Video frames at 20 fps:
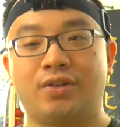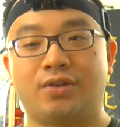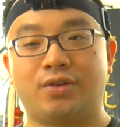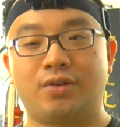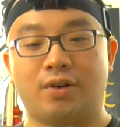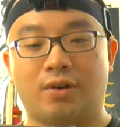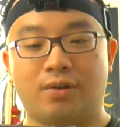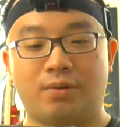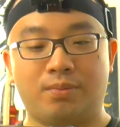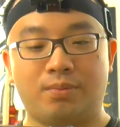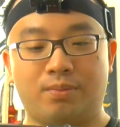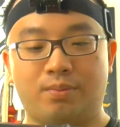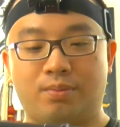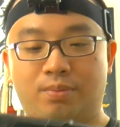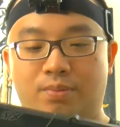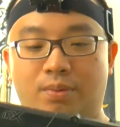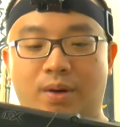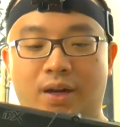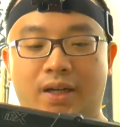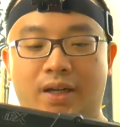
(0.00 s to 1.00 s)
you know
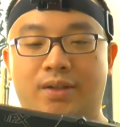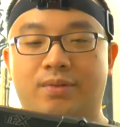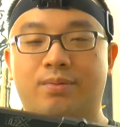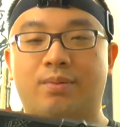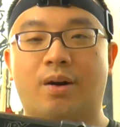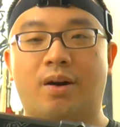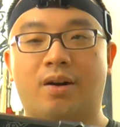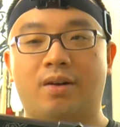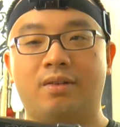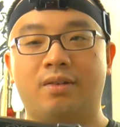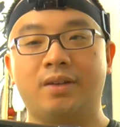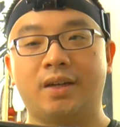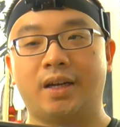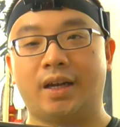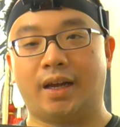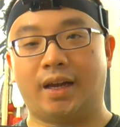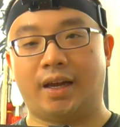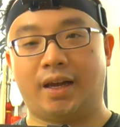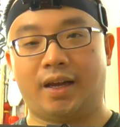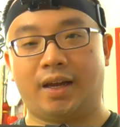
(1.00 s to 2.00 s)
what is wrong
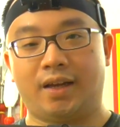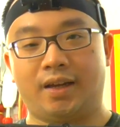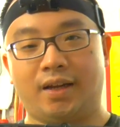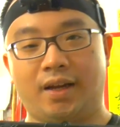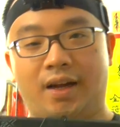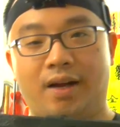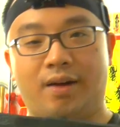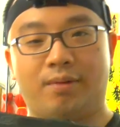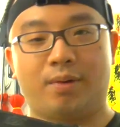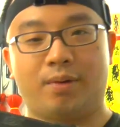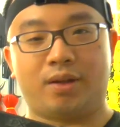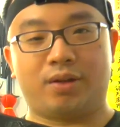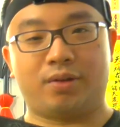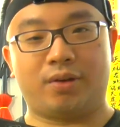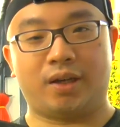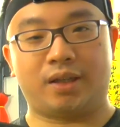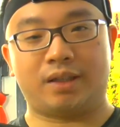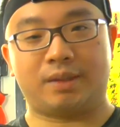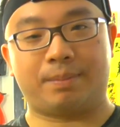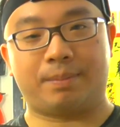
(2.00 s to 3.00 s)
and what
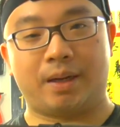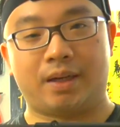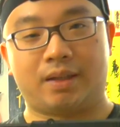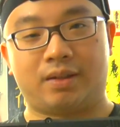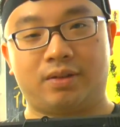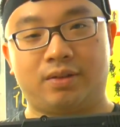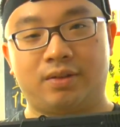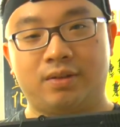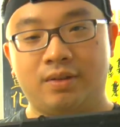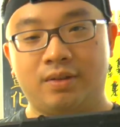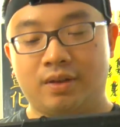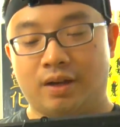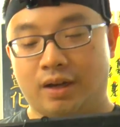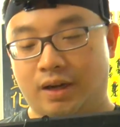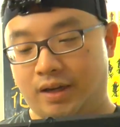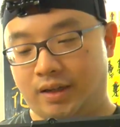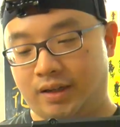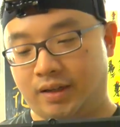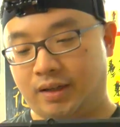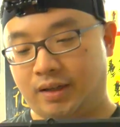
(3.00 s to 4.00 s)
to expect
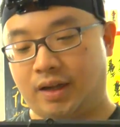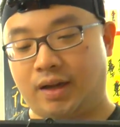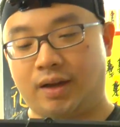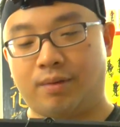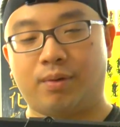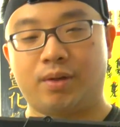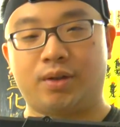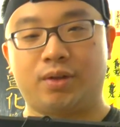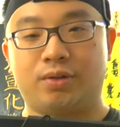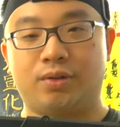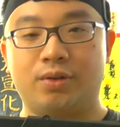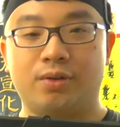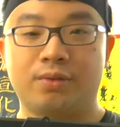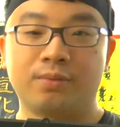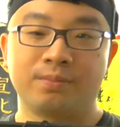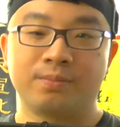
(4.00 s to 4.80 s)
and what to do.